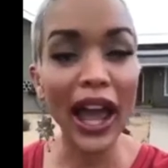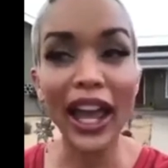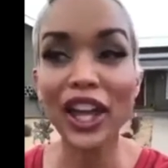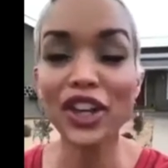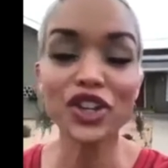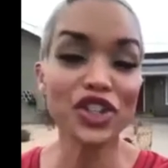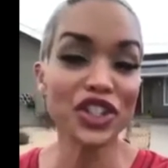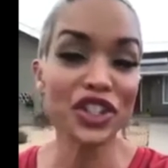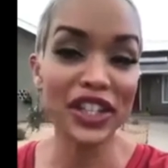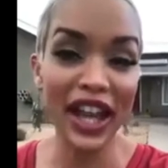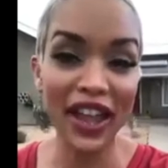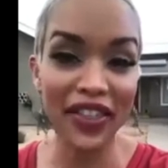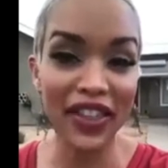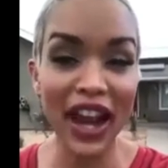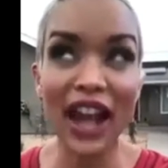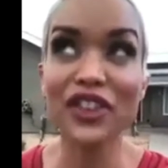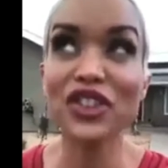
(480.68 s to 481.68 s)
I
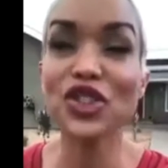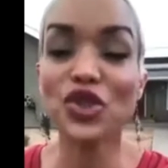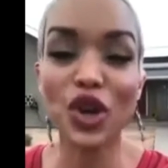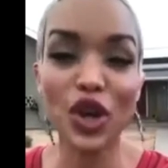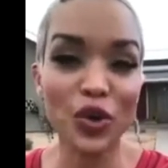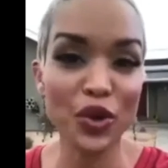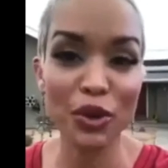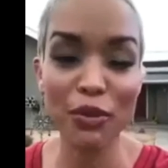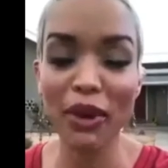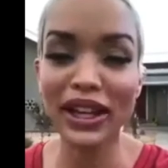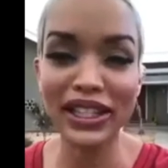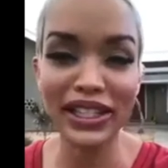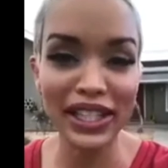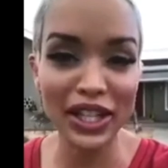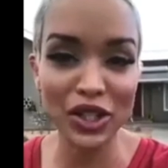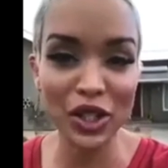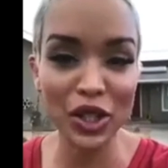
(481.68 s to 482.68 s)
understand that I struggle with
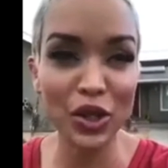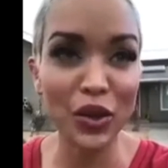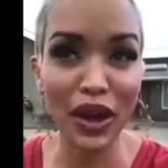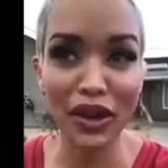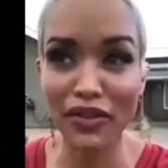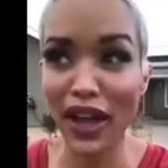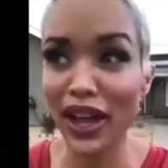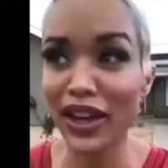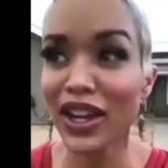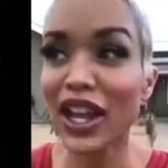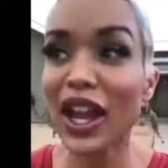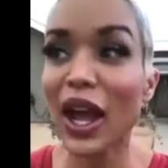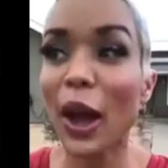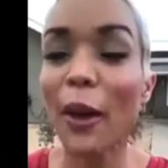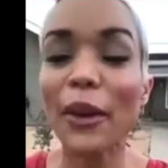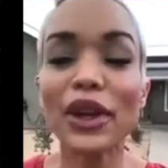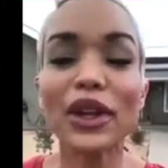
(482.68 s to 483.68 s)
mindset too. I've had
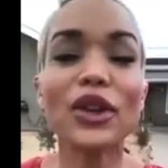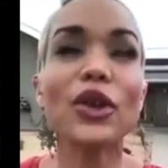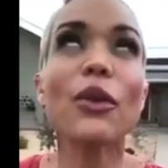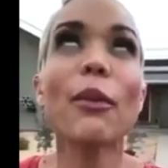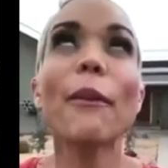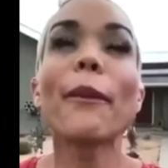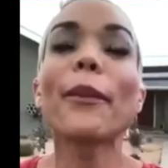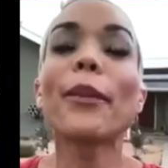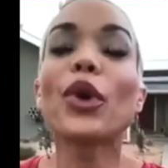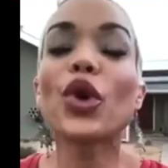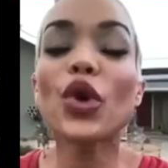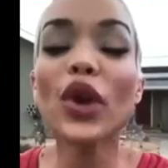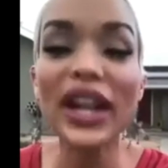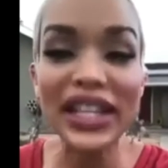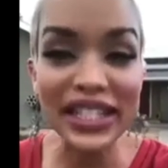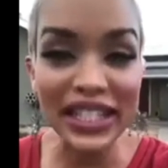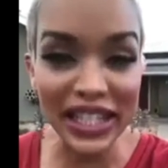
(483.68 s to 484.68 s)

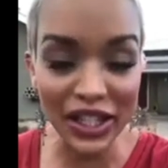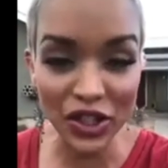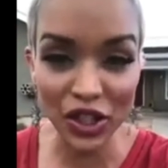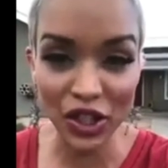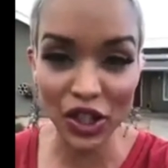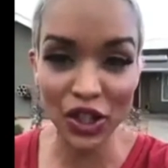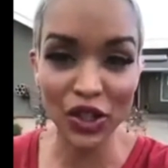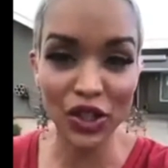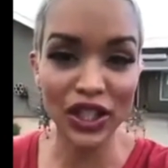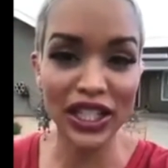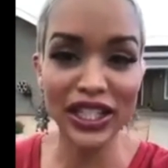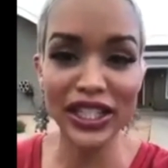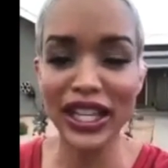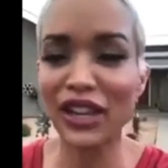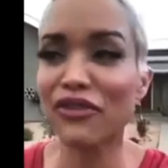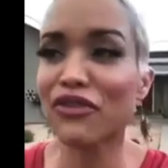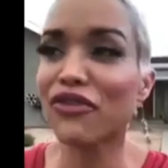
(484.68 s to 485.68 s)
crazy
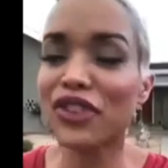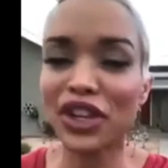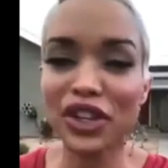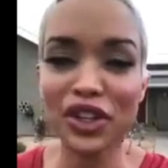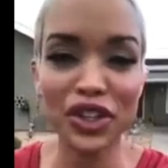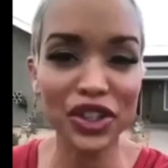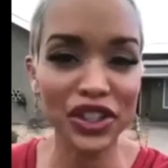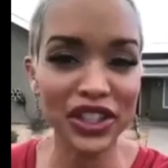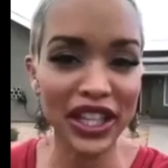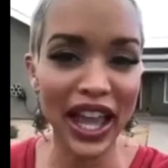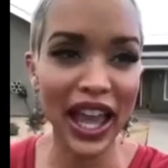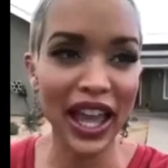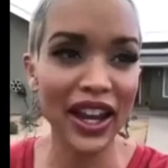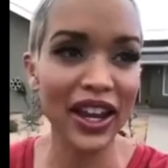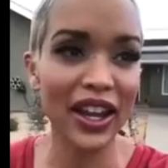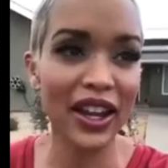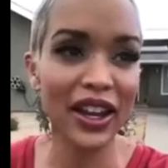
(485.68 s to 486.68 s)
insecurities and fears
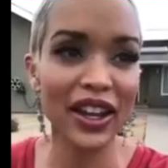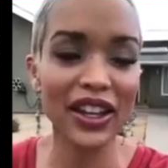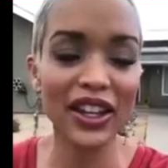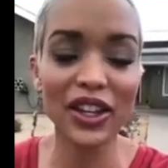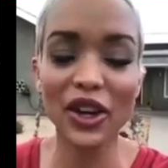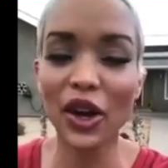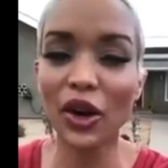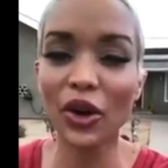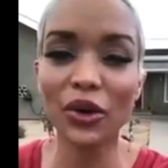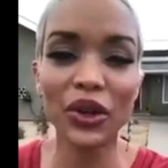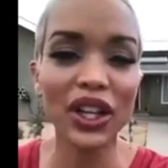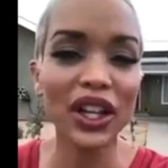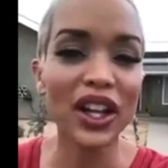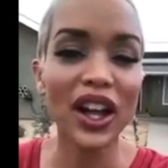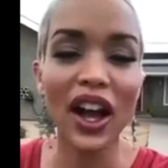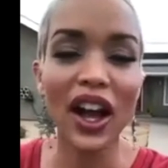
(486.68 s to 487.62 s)
and, you know,